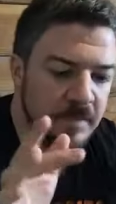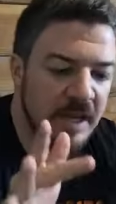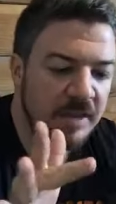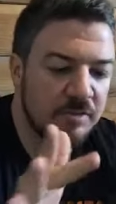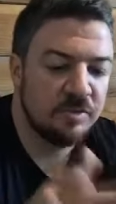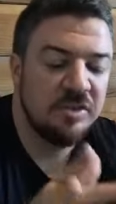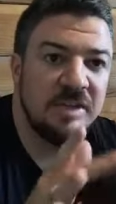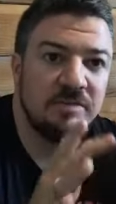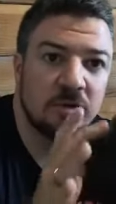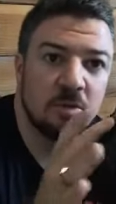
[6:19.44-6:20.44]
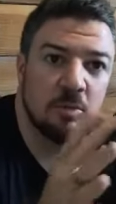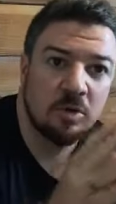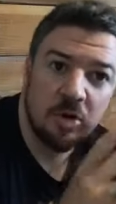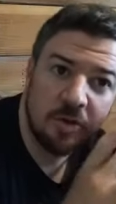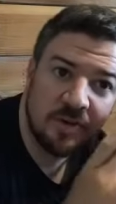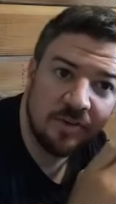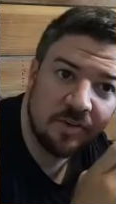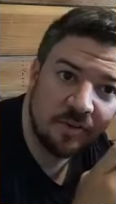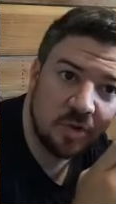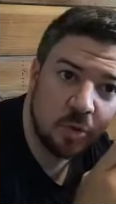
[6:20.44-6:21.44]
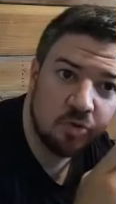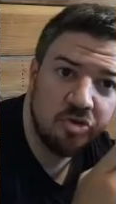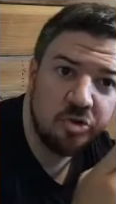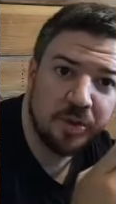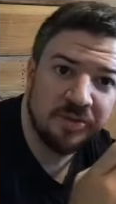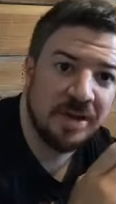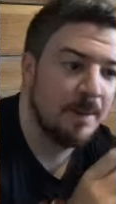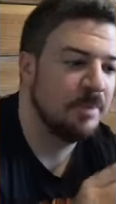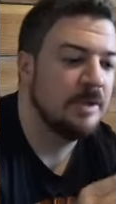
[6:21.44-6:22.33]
and the receiver will go into this cold shoe on top